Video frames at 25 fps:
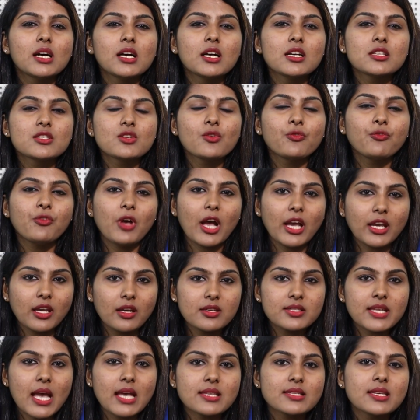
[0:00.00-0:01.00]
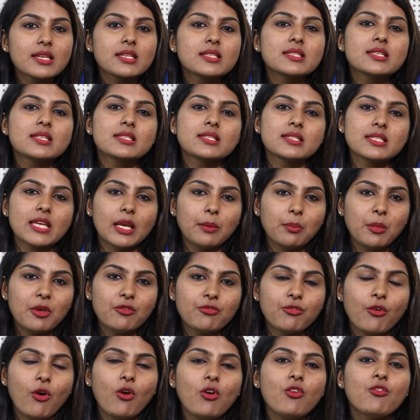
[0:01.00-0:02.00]
so as I said
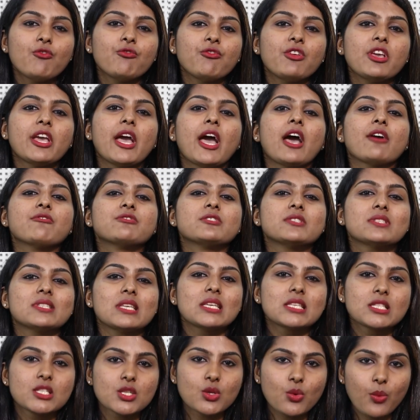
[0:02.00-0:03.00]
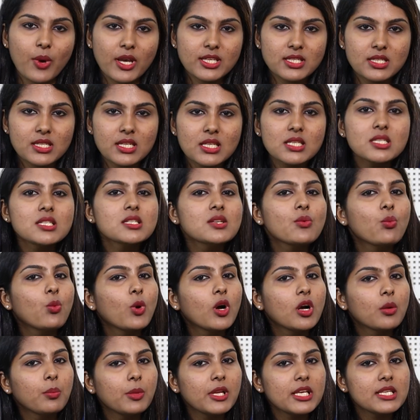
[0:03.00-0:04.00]
before, we have 6 questions,
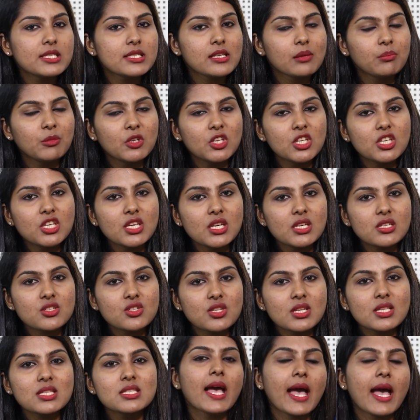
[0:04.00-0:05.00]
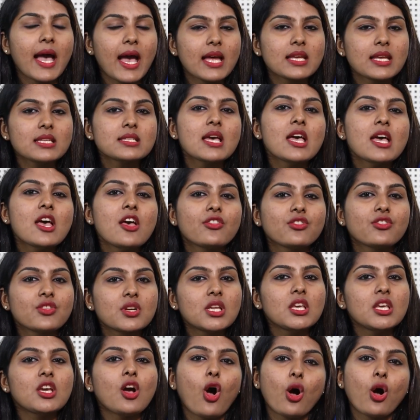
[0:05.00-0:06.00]
workplace communications, and
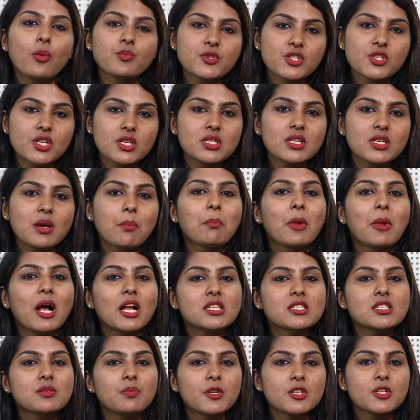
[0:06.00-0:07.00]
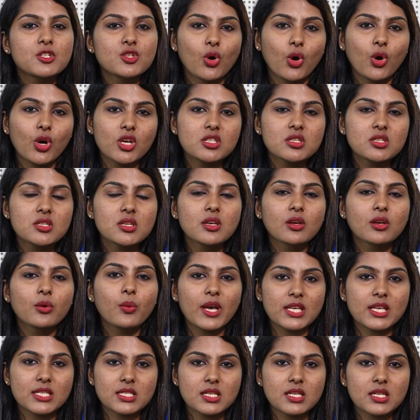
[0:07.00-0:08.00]
3 optioned multiple choice
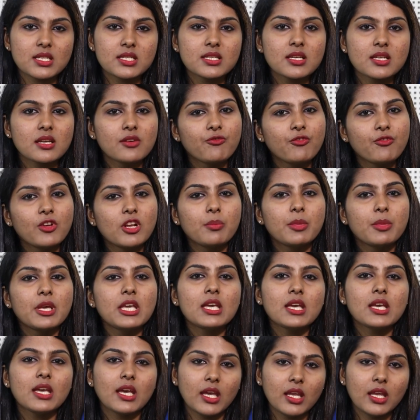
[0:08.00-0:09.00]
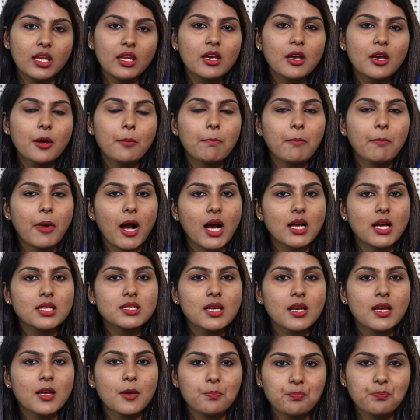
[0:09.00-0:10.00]
questions will be in part
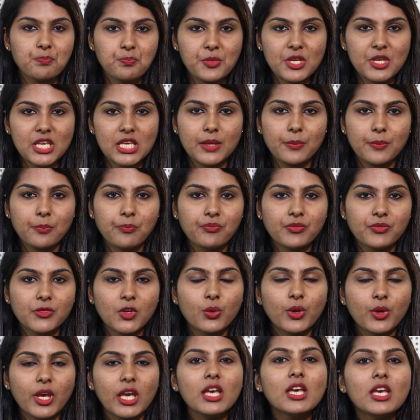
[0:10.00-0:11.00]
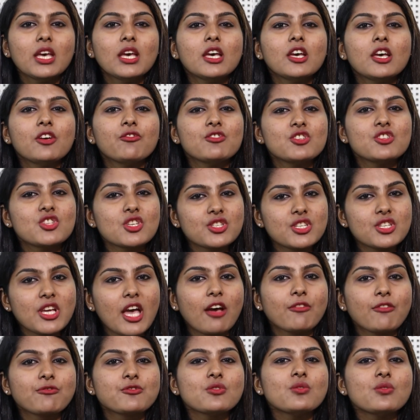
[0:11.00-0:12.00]
B. Okay, we just
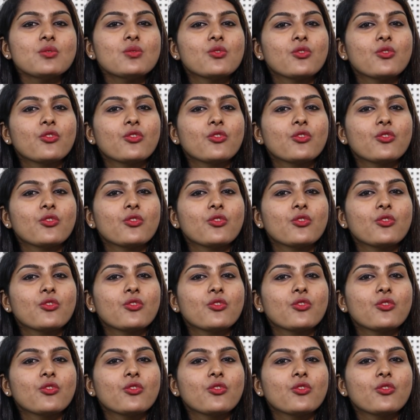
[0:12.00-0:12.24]
have to